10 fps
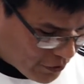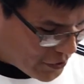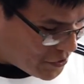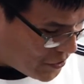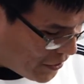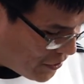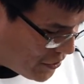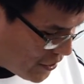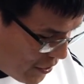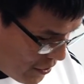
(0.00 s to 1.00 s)
for us
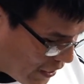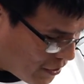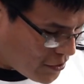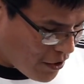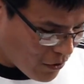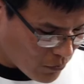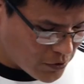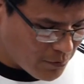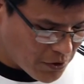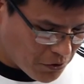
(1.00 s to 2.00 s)
sinners and saints and
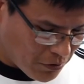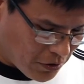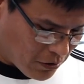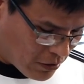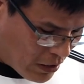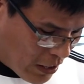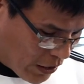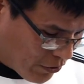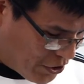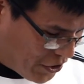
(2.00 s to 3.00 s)
those in between,
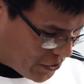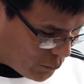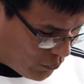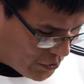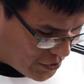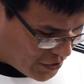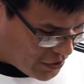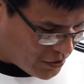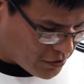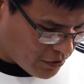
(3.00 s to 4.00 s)
when Jesus will
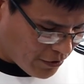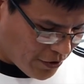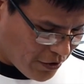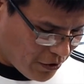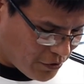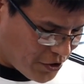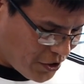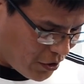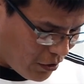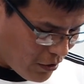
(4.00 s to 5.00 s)
cease turning the other
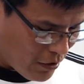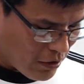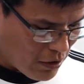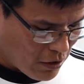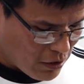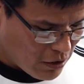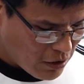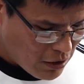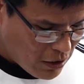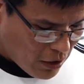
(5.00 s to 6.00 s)
cheek.
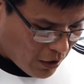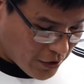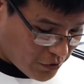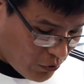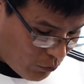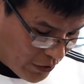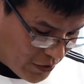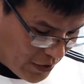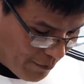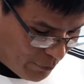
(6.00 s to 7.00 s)
This dude
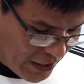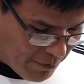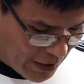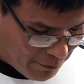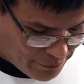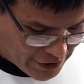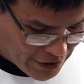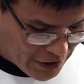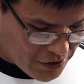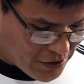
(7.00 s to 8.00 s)
wants a play by play
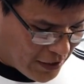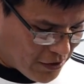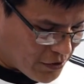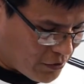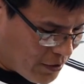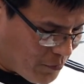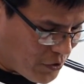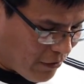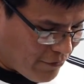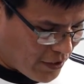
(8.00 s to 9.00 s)
insider's glimpse
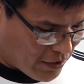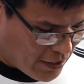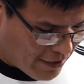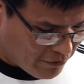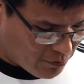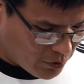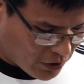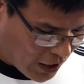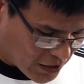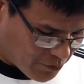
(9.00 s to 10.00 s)
of the inevitable
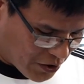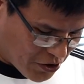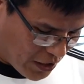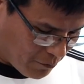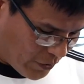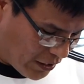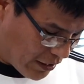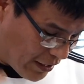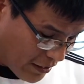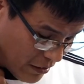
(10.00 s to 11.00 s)
cosmic checkmate
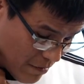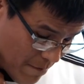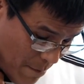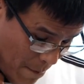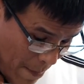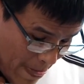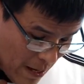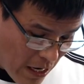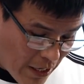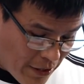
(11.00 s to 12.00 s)
ahead.
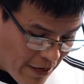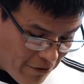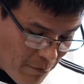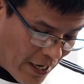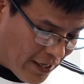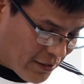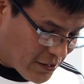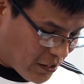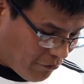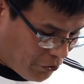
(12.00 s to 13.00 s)
Never mind
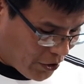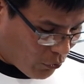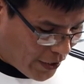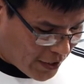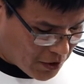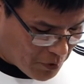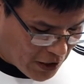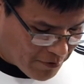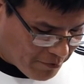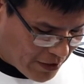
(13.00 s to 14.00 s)
discovering a way to
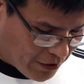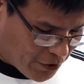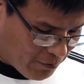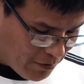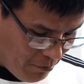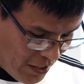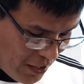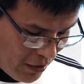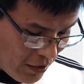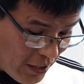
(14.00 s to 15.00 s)
become a better human
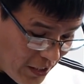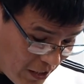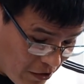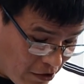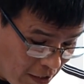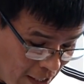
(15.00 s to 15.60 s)
being here and